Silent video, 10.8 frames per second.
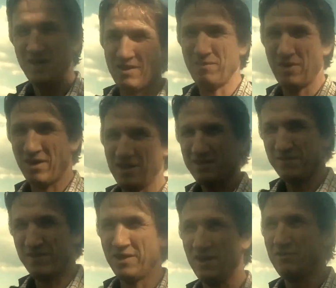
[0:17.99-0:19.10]
In
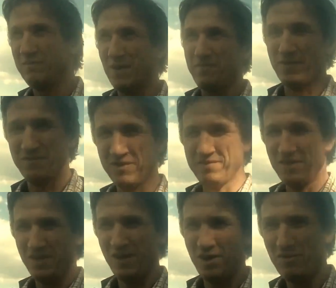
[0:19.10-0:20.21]
my previous
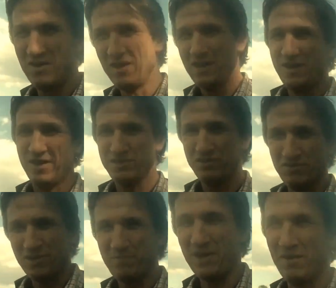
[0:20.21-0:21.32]
video, I talked
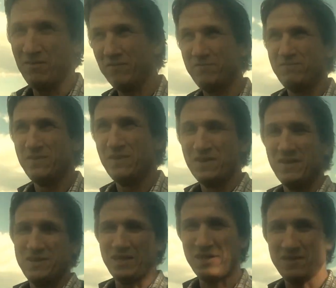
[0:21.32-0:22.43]
about
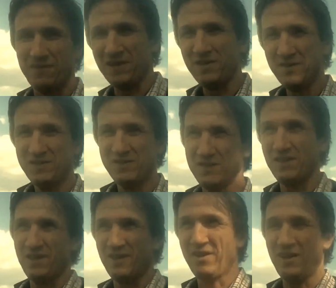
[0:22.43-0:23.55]
6 things
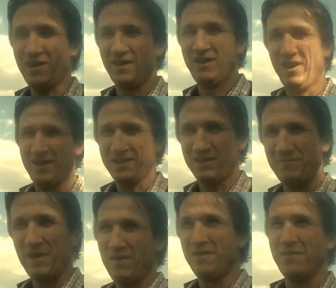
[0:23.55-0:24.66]
that I liked
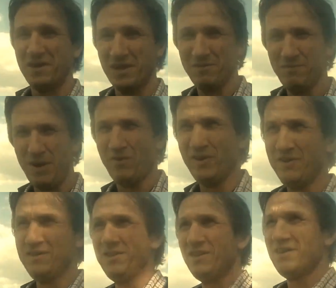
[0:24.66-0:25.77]
about living here in Poland.
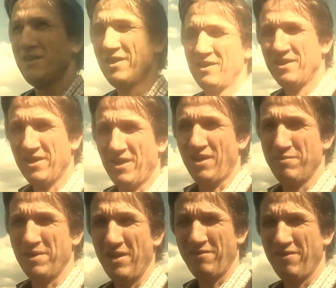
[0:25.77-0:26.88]
I've
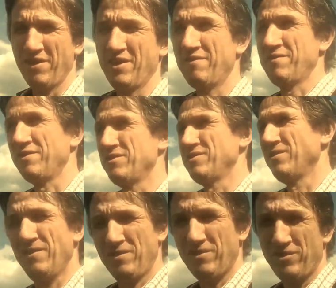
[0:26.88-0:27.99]
been living here for
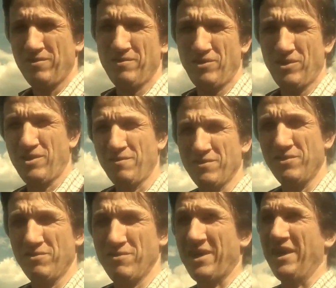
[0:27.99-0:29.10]
just over 2
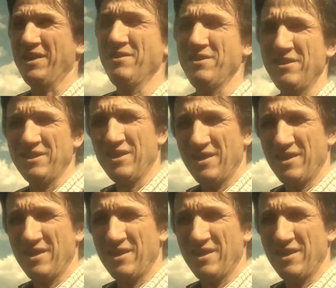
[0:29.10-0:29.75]
decades.